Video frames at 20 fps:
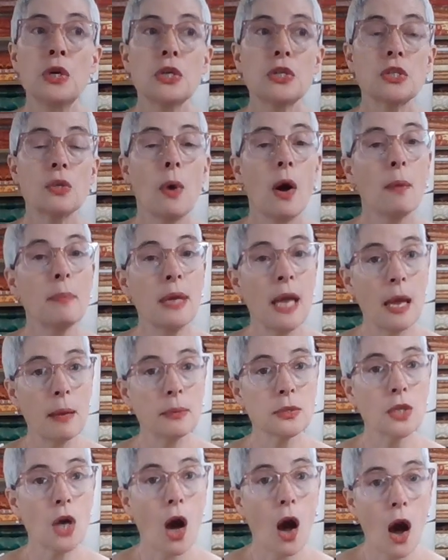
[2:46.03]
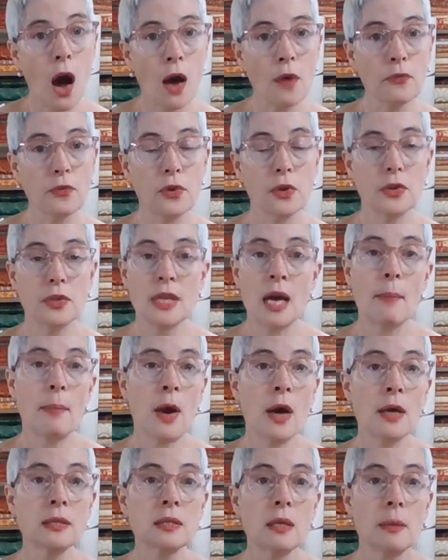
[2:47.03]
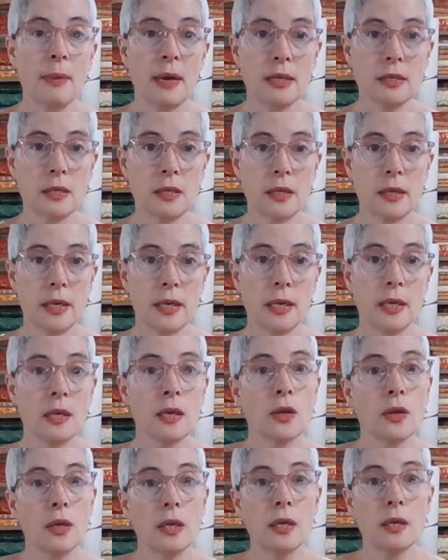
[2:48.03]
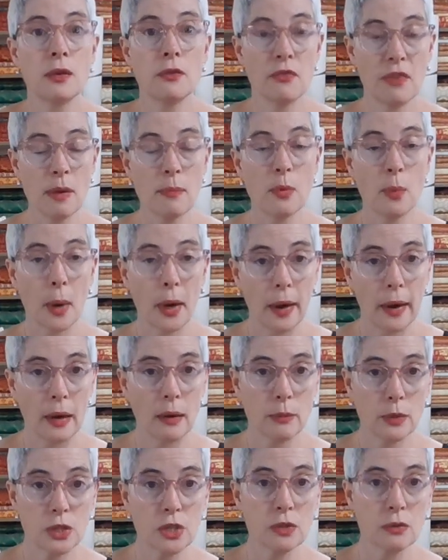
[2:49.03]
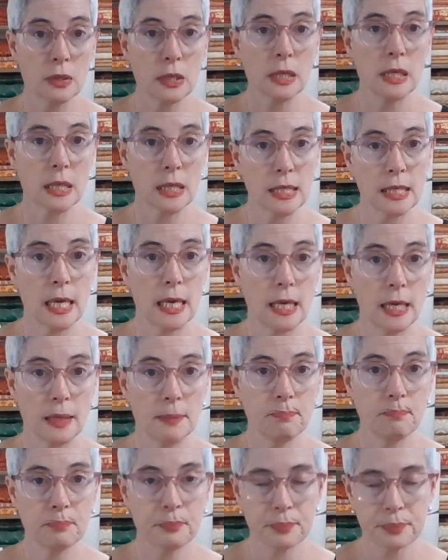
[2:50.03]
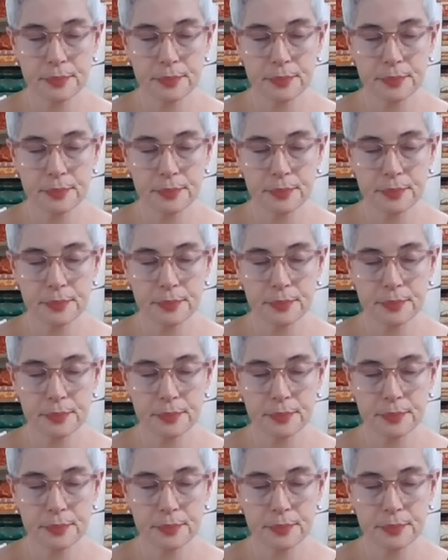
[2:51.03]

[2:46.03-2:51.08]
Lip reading: So I'll be able to offer that Pascha basket kit in February, which is really exciting.